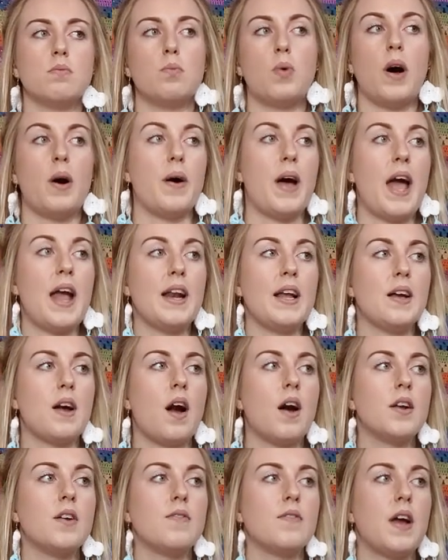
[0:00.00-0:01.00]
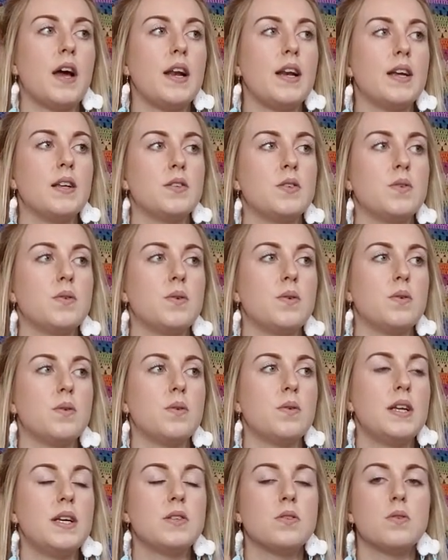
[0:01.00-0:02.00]
well, any kind of like
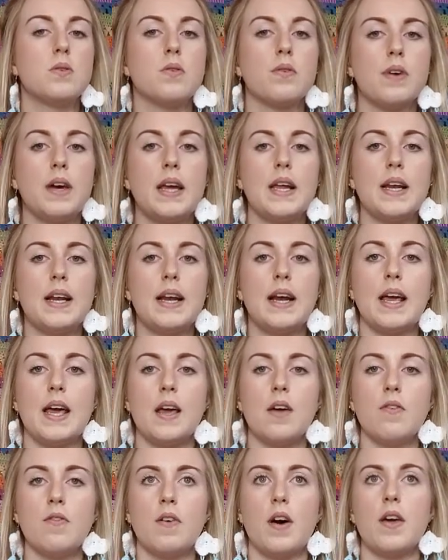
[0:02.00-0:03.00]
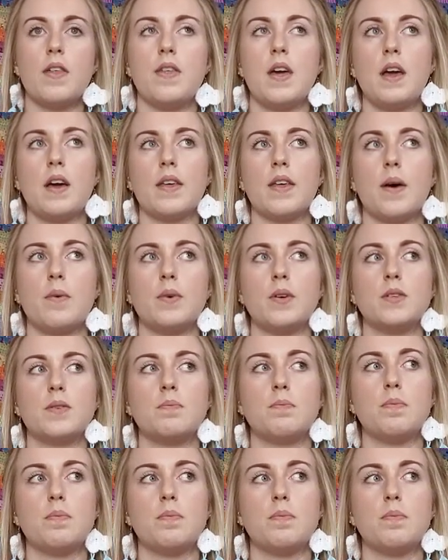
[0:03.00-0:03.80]
little, little green leaf. I think that would